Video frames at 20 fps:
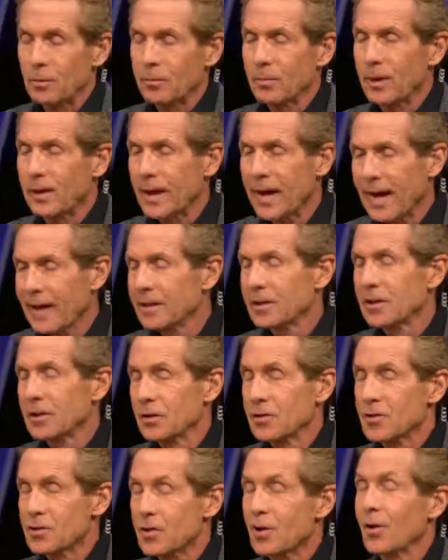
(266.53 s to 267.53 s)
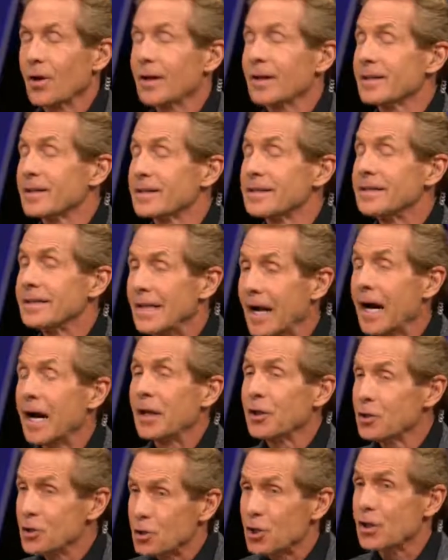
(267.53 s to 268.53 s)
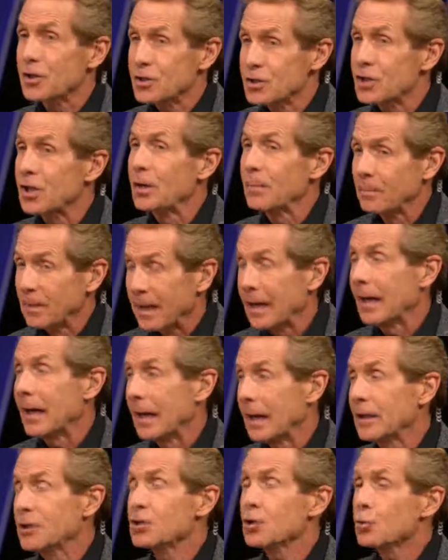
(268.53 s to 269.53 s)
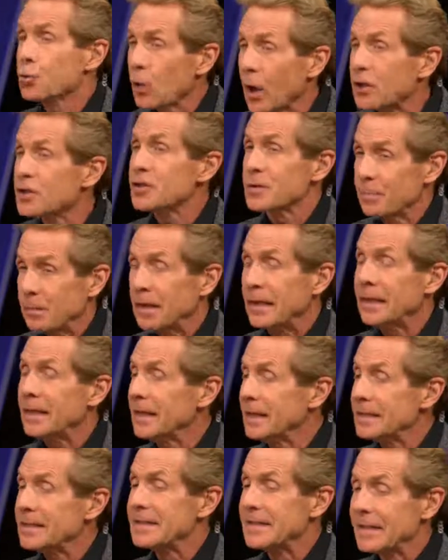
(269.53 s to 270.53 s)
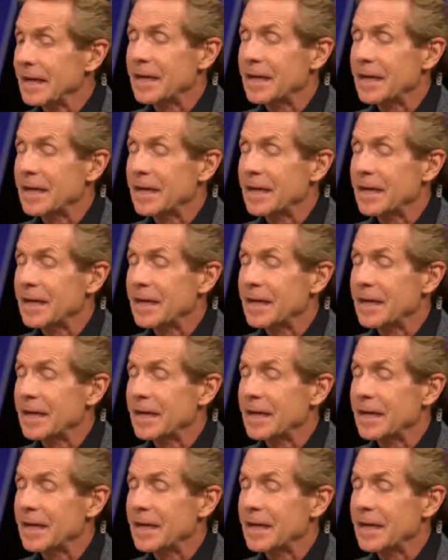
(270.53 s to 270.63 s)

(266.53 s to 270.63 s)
but Alan Lazard is not just some guy. Trust me, he's not.